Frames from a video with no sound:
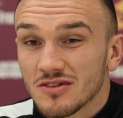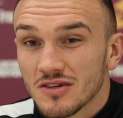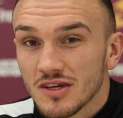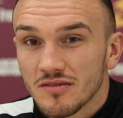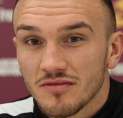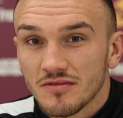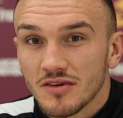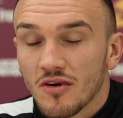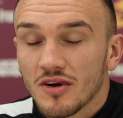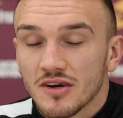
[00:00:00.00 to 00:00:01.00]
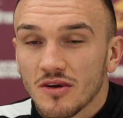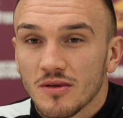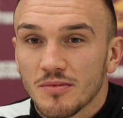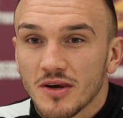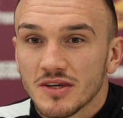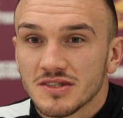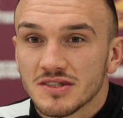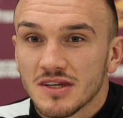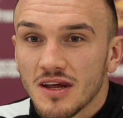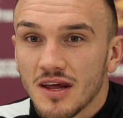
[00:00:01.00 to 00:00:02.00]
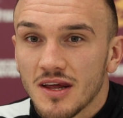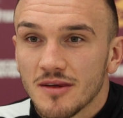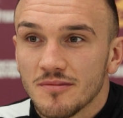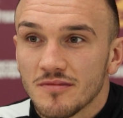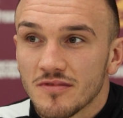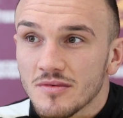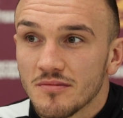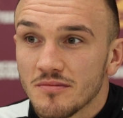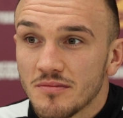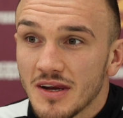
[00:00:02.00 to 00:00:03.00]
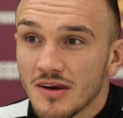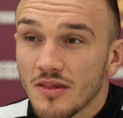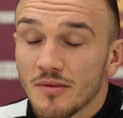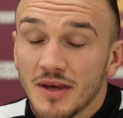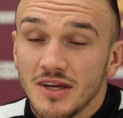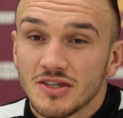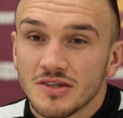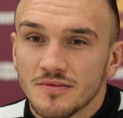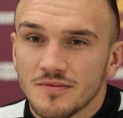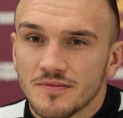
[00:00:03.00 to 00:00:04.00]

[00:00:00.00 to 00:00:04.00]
good that you already know the boys from being on the pitch.